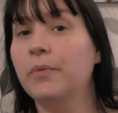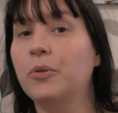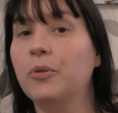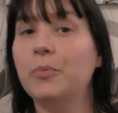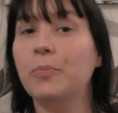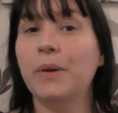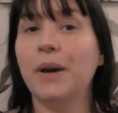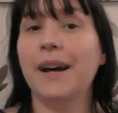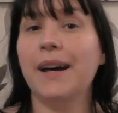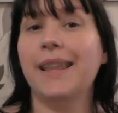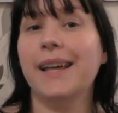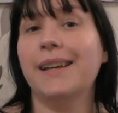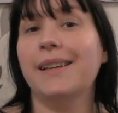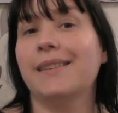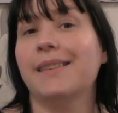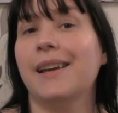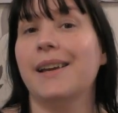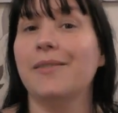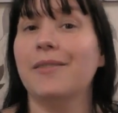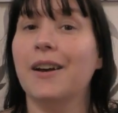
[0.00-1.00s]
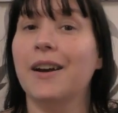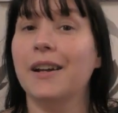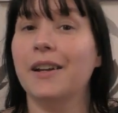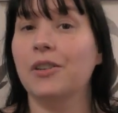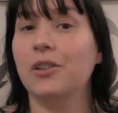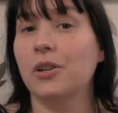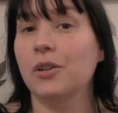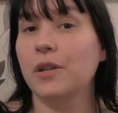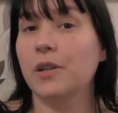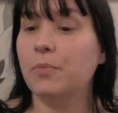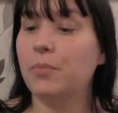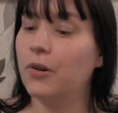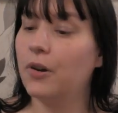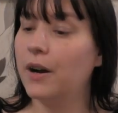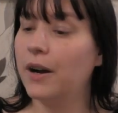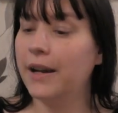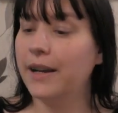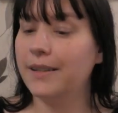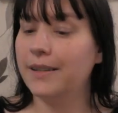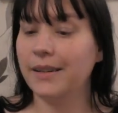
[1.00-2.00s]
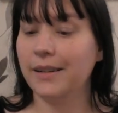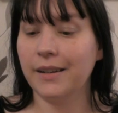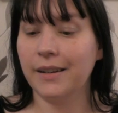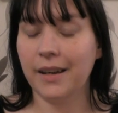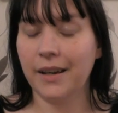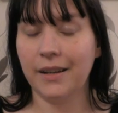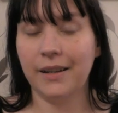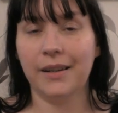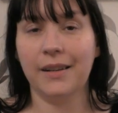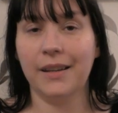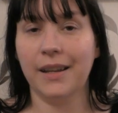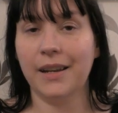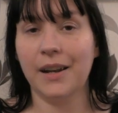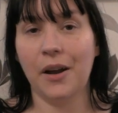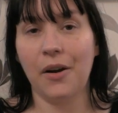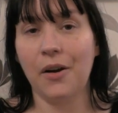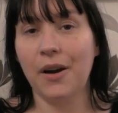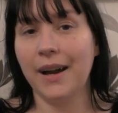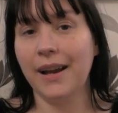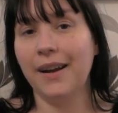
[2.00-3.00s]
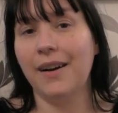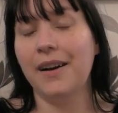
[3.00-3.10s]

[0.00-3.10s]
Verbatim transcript: We're all part of that same kind of Jewish pride, and, and you know, I,